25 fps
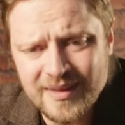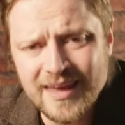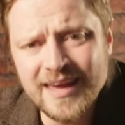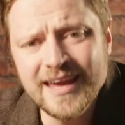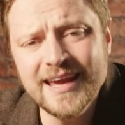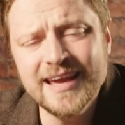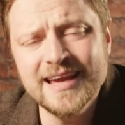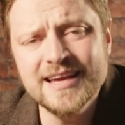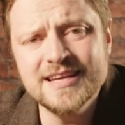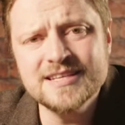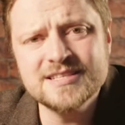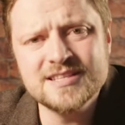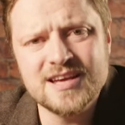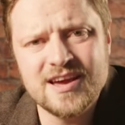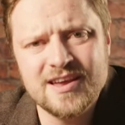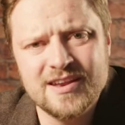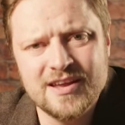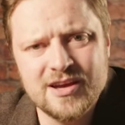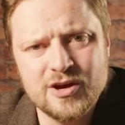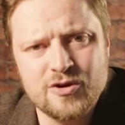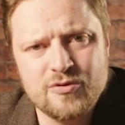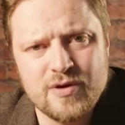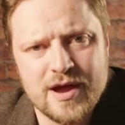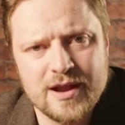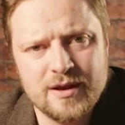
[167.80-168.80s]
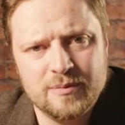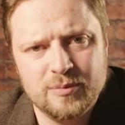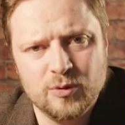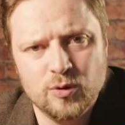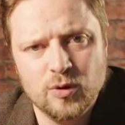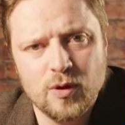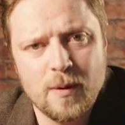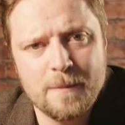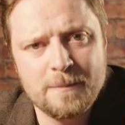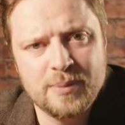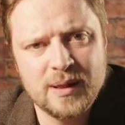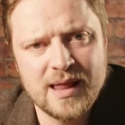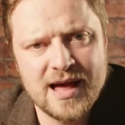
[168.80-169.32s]
it is an incredible
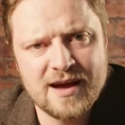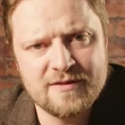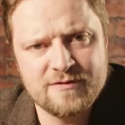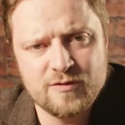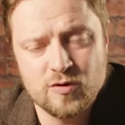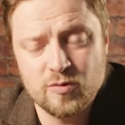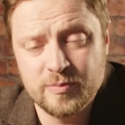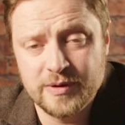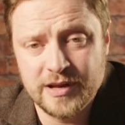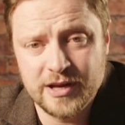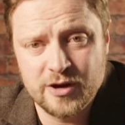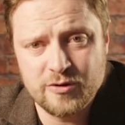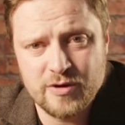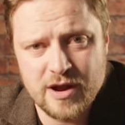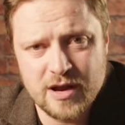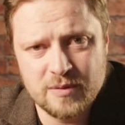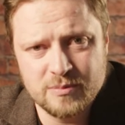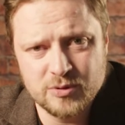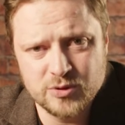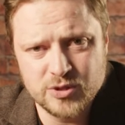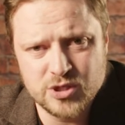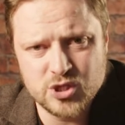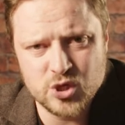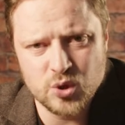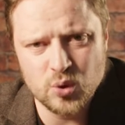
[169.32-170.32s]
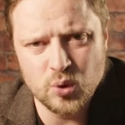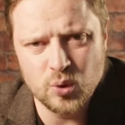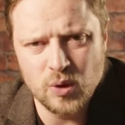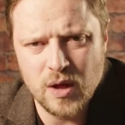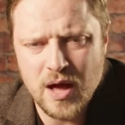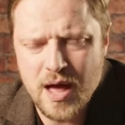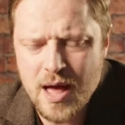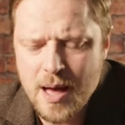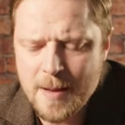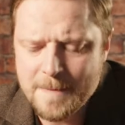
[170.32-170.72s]
platform, an incredible tool.